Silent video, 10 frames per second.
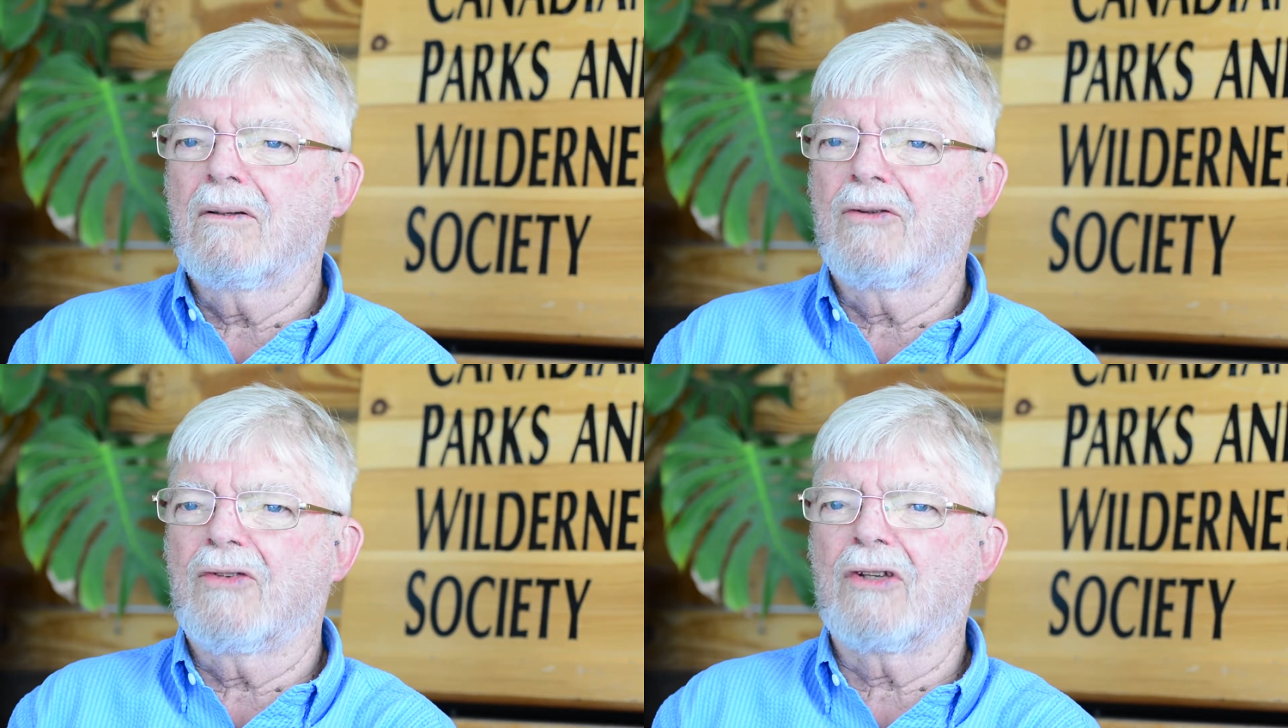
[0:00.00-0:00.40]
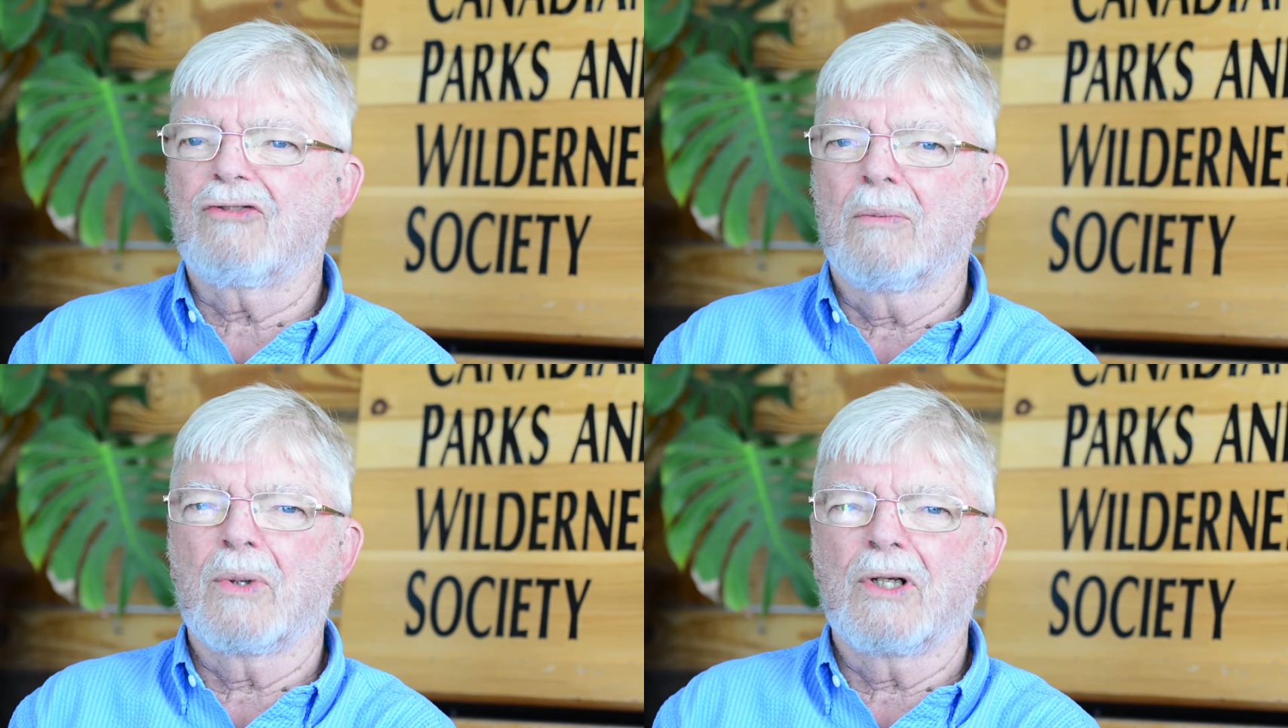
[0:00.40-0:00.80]
Take
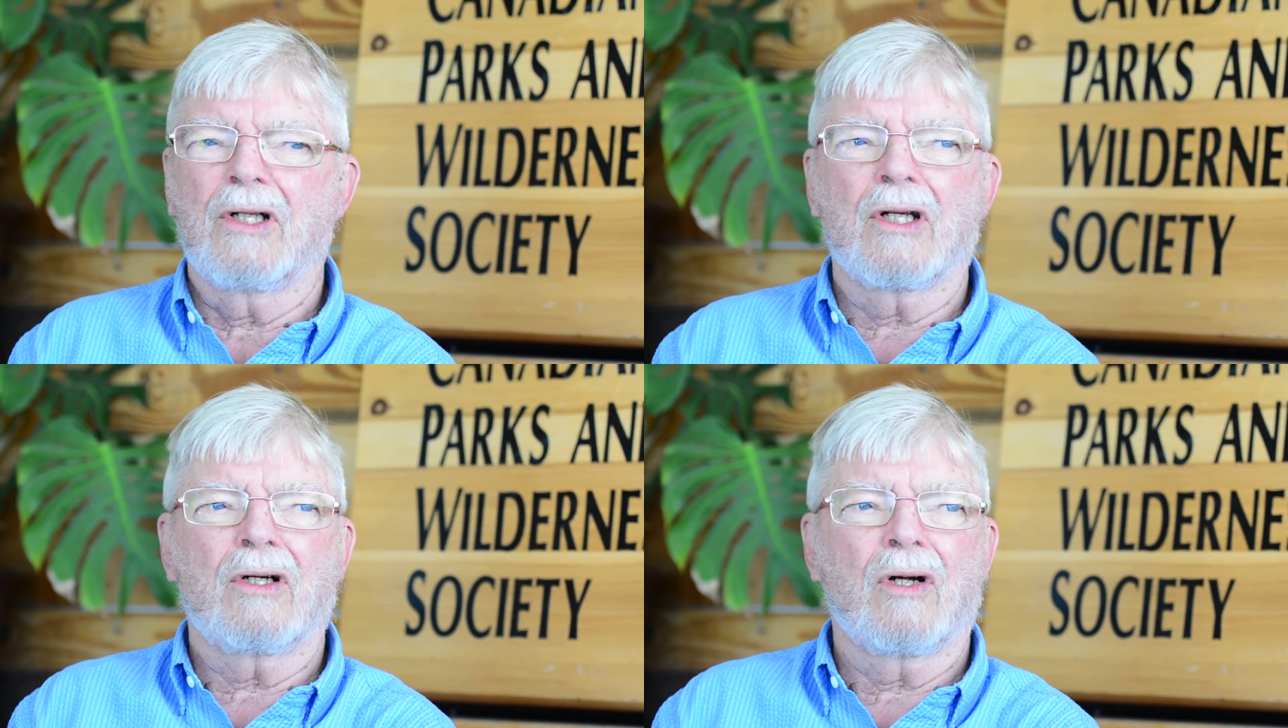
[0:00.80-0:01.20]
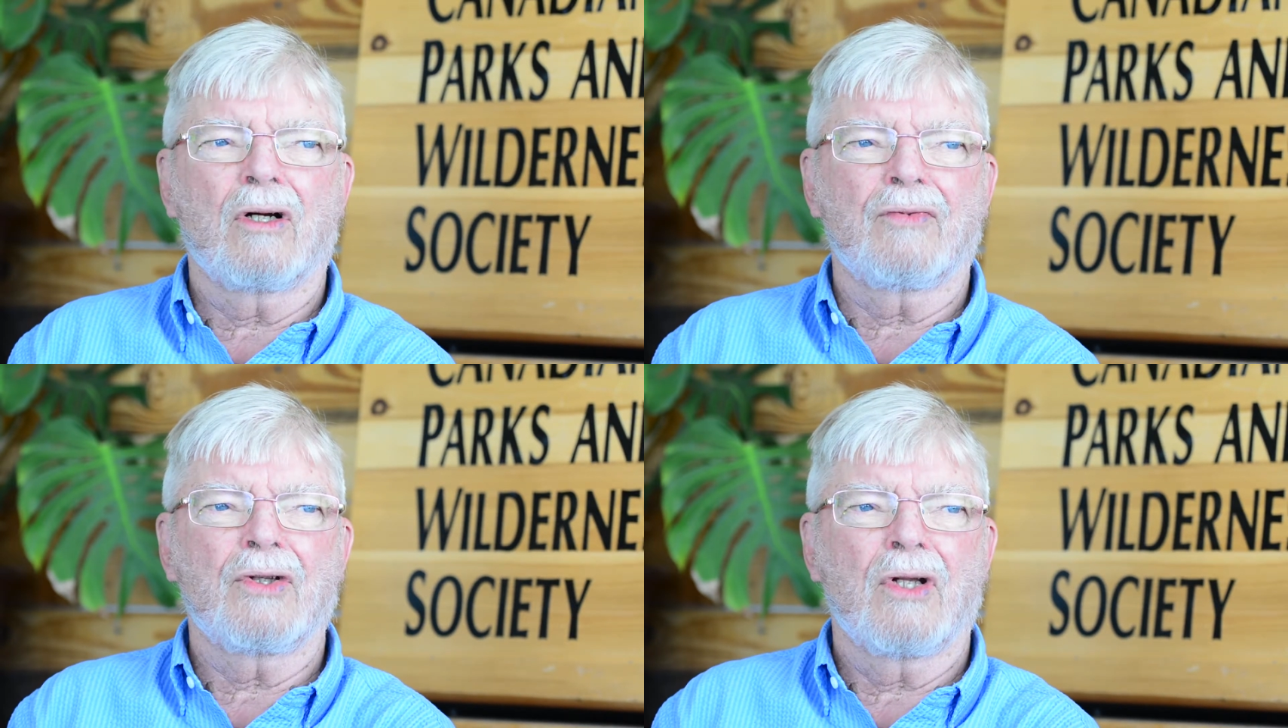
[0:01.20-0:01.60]
somebody like
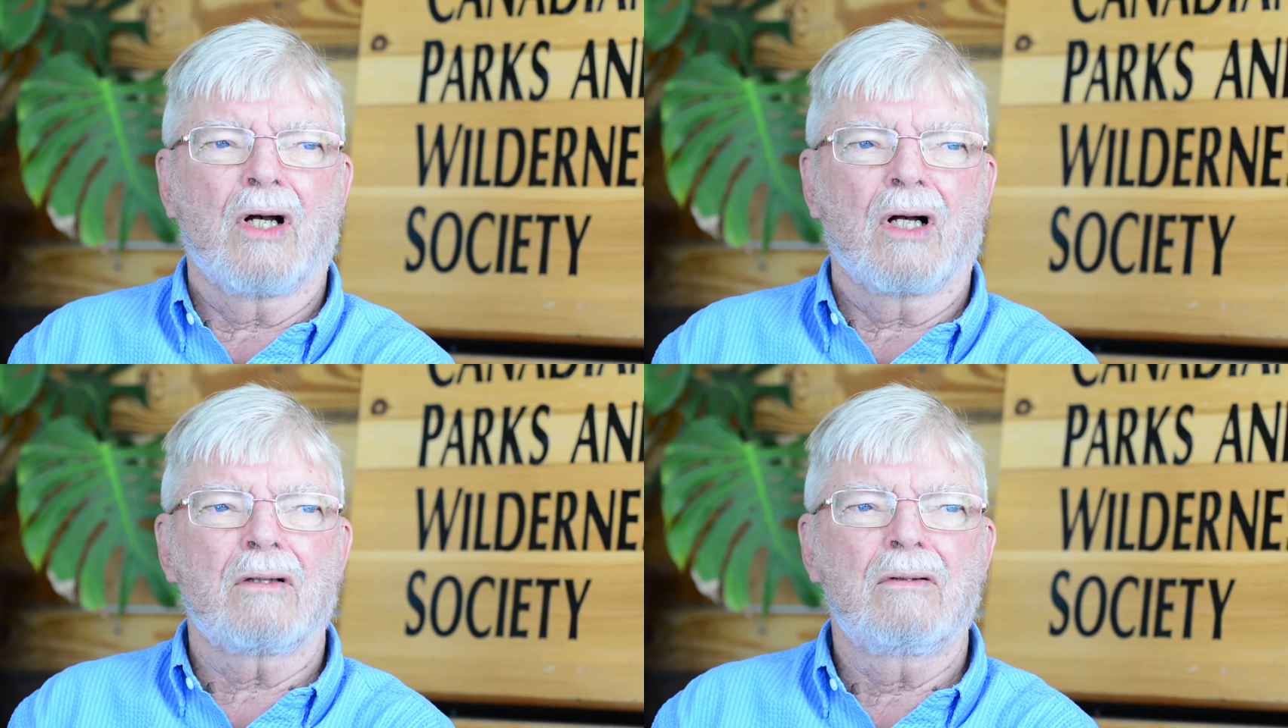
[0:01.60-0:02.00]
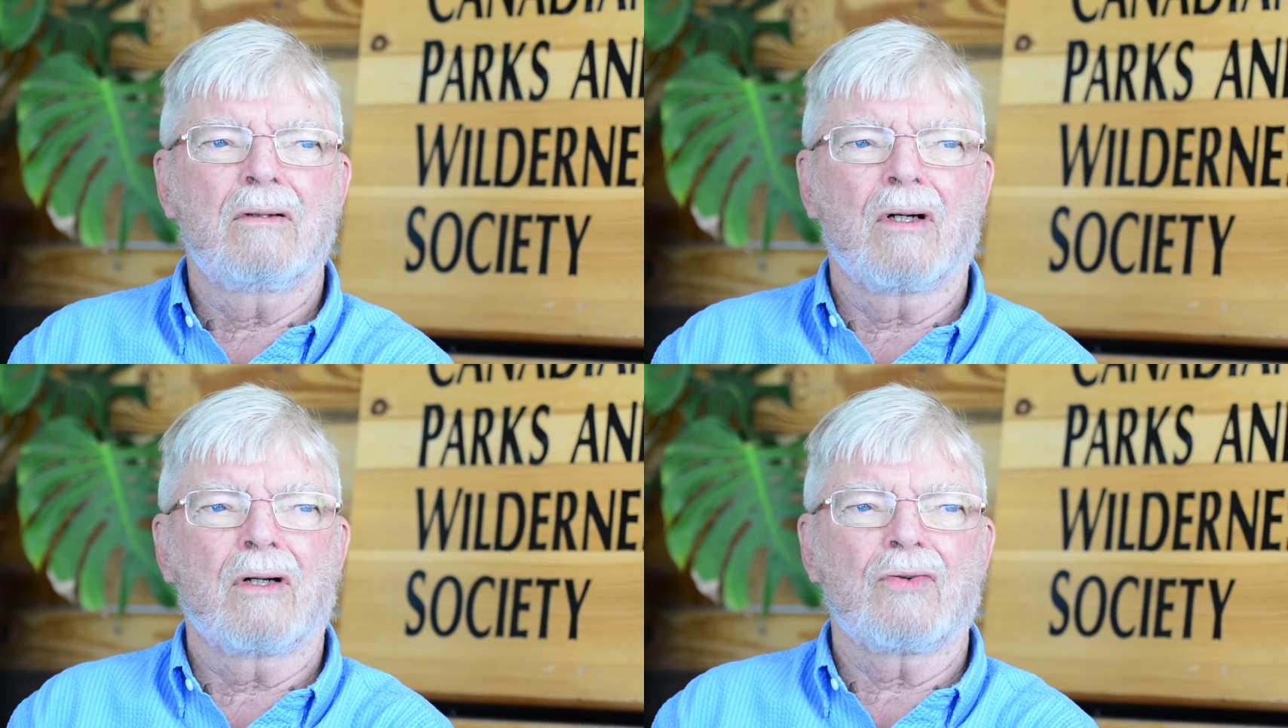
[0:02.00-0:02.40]
Harvey Locke.
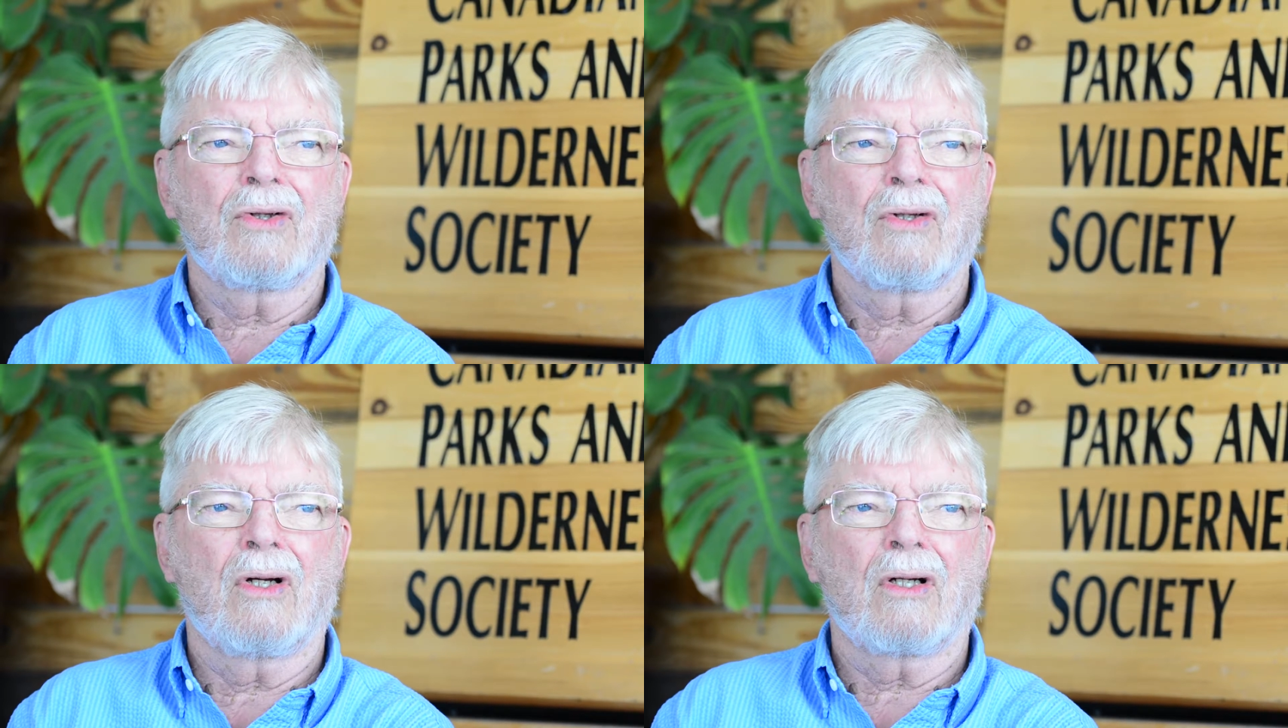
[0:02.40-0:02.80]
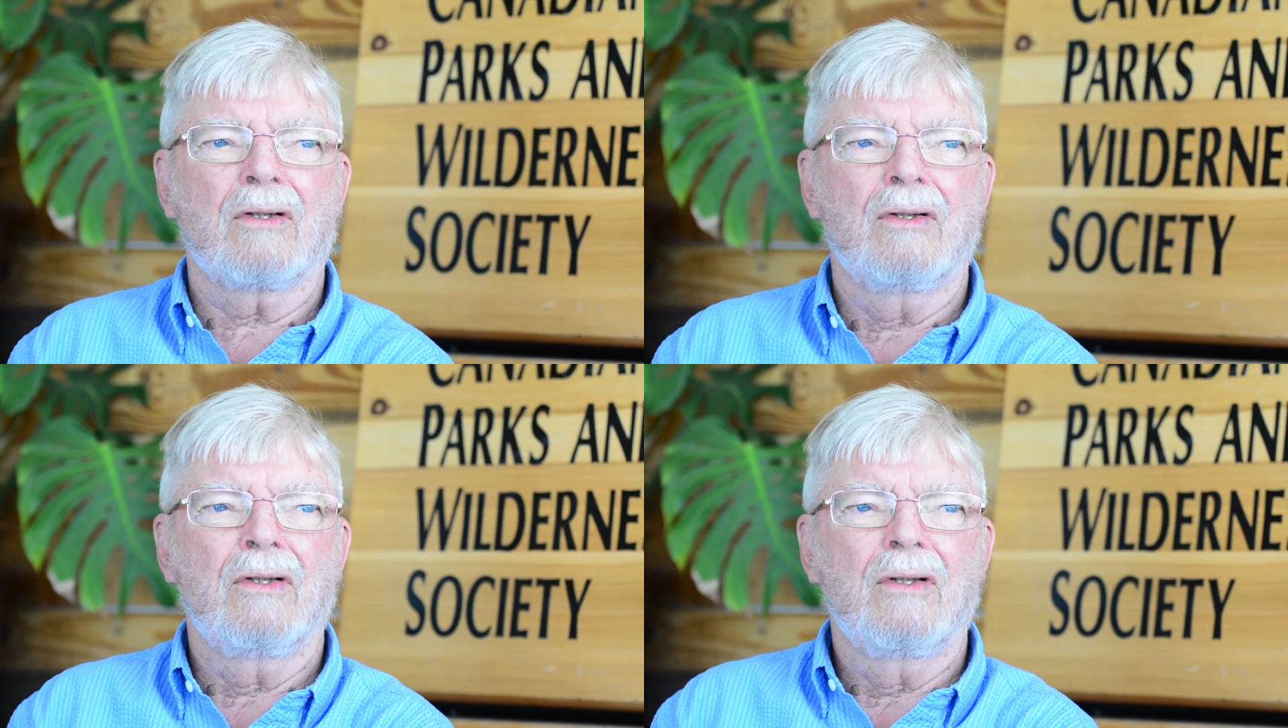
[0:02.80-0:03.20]
Harvey Locke
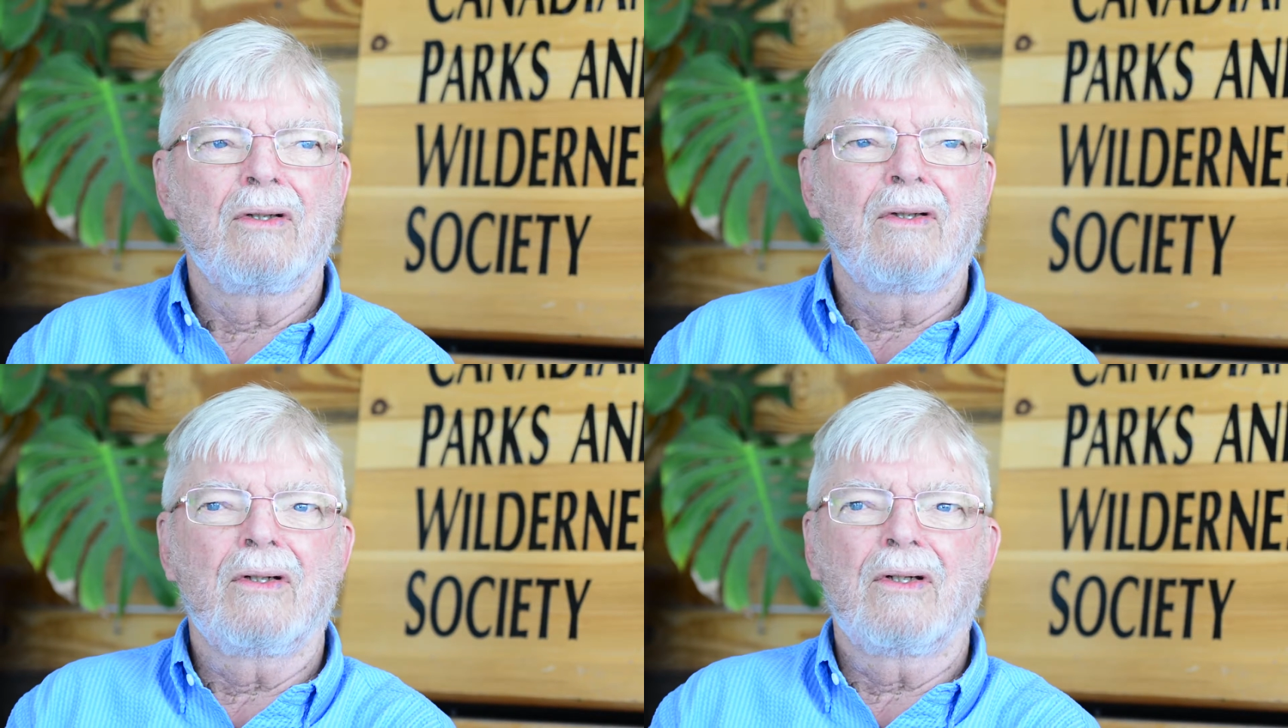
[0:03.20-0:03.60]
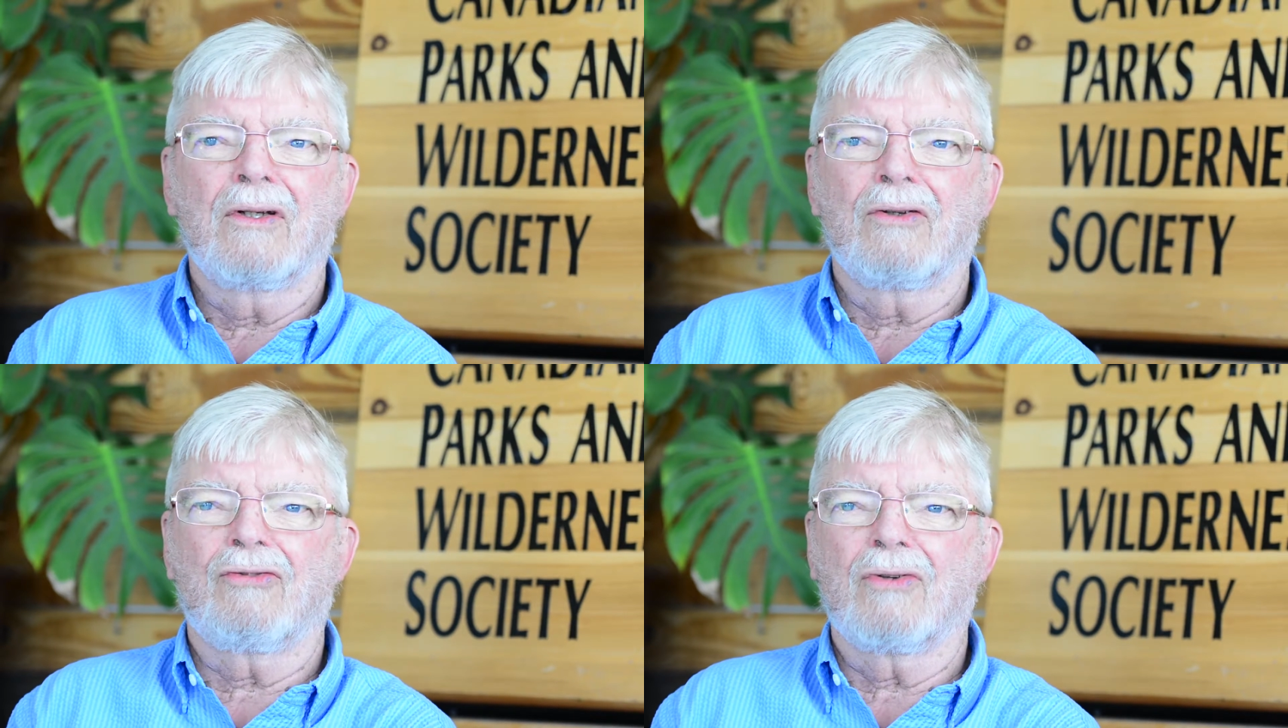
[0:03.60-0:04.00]

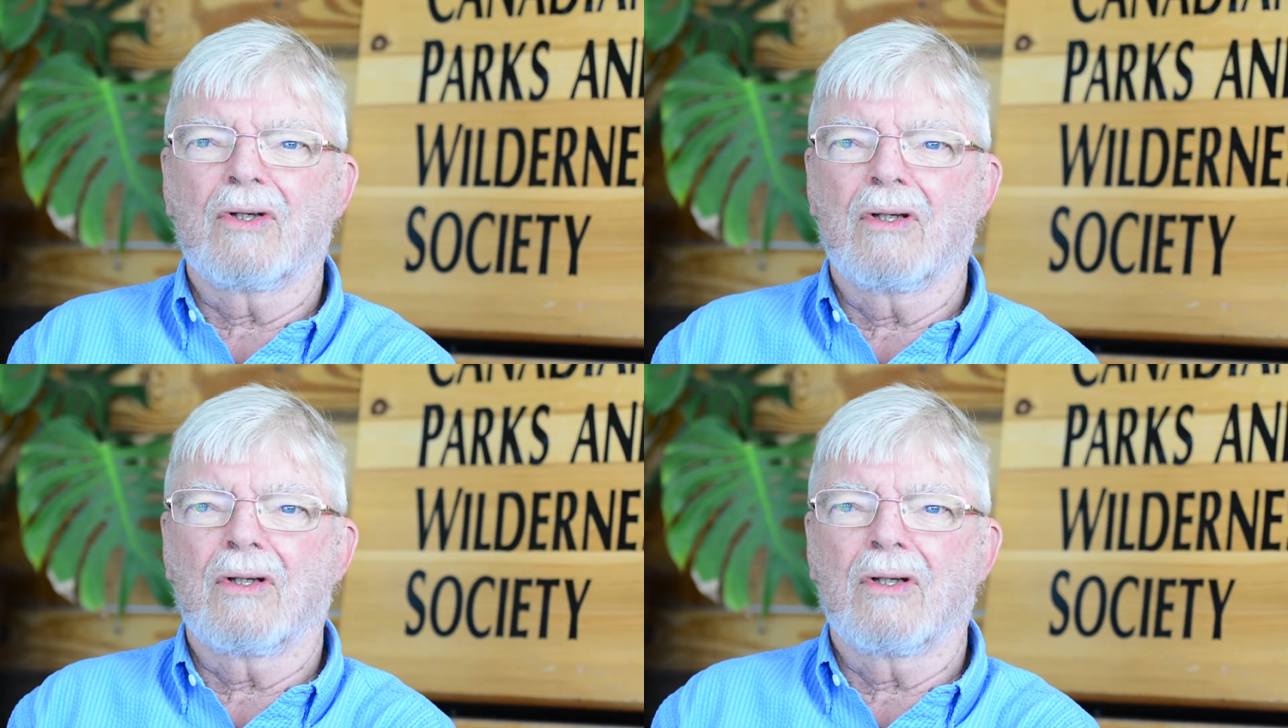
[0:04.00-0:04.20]
is